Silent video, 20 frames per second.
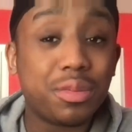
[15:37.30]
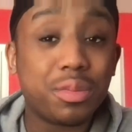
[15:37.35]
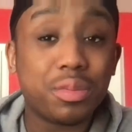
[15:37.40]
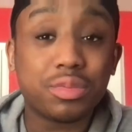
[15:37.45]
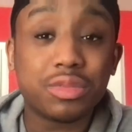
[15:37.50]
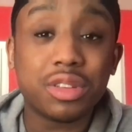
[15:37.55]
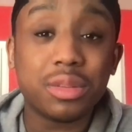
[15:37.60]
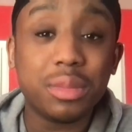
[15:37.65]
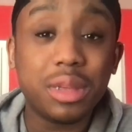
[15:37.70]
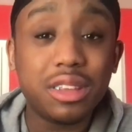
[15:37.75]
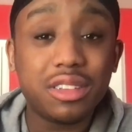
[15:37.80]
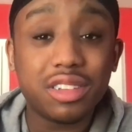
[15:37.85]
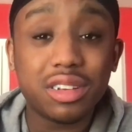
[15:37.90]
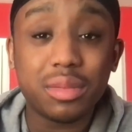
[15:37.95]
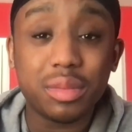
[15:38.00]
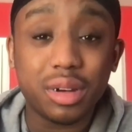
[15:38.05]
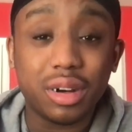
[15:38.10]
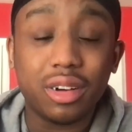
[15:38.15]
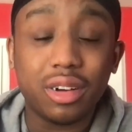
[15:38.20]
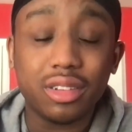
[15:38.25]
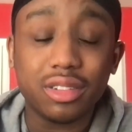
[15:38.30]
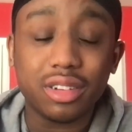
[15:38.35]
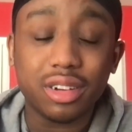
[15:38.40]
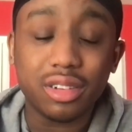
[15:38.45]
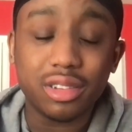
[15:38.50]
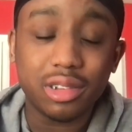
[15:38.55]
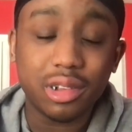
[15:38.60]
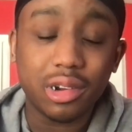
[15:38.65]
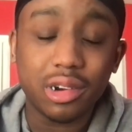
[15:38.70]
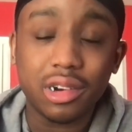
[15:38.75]
To me, should have been an all-star
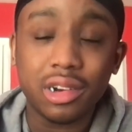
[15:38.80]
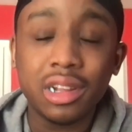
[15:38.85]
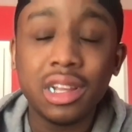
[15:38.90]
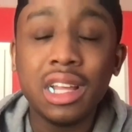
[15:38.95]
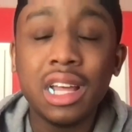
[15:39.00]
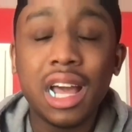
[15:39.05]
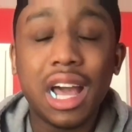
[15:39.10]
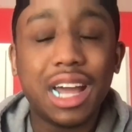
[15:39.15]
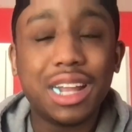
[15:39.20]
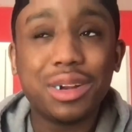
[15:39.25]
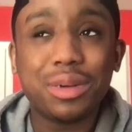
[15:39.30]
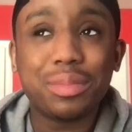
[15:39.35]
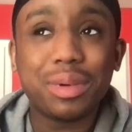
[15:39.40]
starter. I know